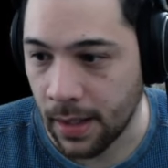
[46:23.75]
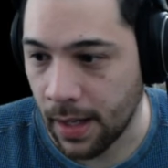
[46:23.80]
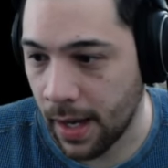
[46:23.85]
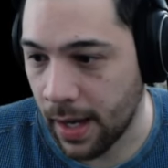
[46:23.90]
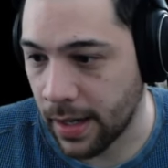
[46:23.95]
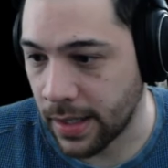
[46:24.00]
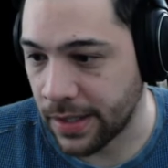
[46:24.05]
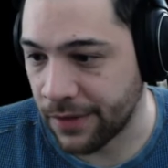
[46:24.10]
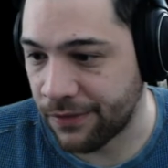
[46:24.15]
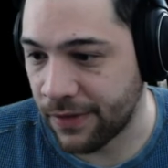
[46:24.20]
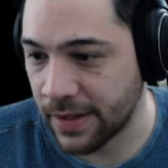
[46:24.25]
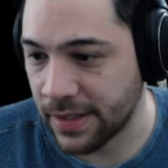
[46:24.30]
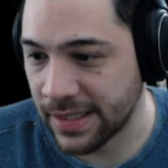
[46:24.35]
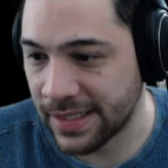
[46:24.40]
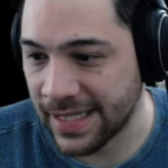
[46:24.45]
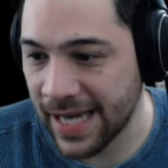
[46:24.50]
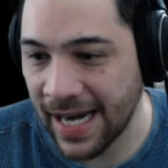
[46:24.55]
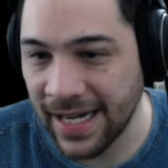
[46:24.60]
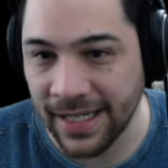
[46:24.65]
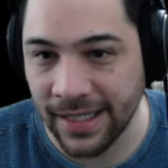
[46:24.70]
And if I
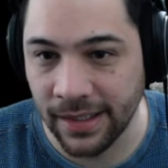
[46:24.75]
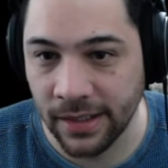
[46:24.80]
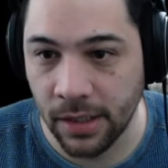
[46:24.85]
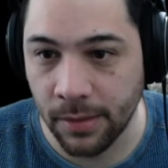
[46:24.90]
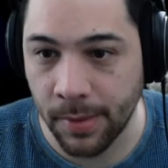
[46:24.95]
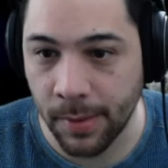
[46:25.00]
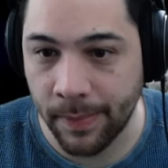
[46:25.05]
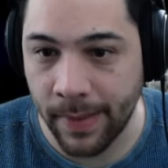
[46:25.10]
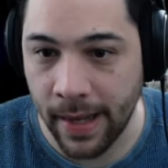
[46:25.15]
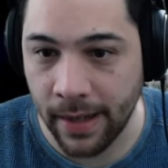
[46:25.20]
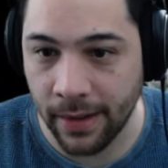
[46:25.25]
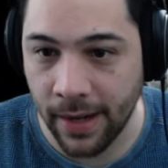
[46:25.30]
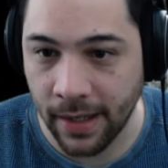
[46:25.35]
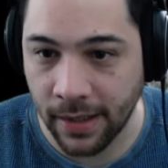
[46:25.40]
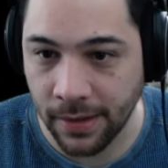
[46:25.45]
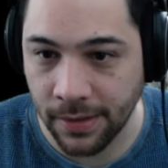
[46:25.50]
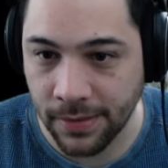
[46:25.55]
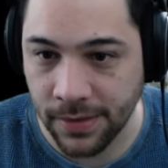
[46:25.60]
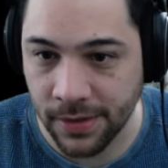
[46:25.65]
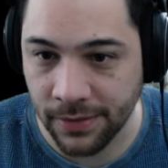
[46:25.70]
designed it a little bit better, I
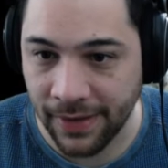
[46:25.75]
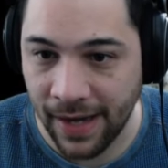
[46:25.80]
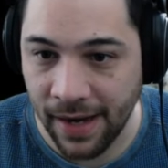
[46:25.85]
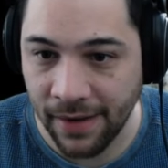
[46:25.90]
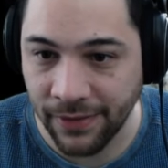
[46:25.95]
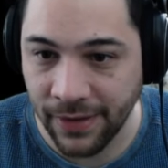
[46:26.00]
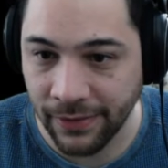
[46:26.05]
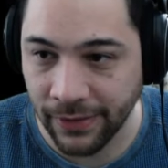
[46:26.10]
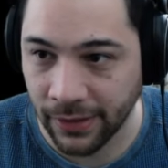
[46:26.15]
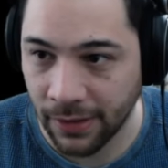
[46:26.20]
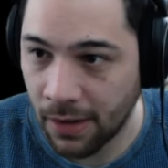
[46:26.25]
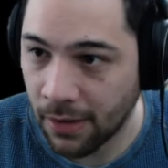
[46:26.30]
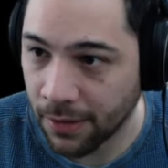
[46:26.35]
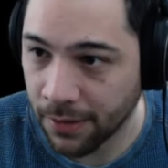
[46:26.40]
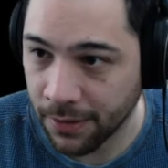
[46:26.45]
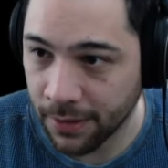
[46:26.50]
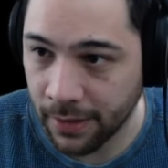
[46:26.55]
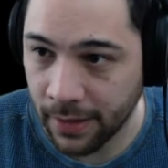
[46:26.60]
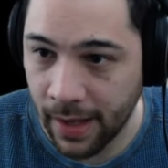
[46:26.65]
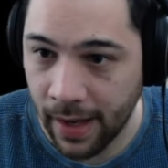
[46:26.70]
could survive even
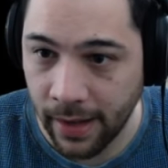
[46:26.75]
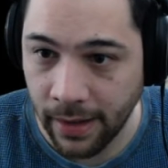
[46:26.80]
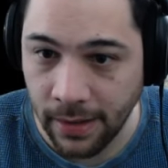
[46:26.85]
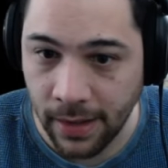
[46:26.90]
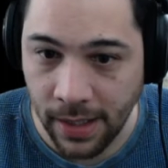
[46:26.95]
longer than that.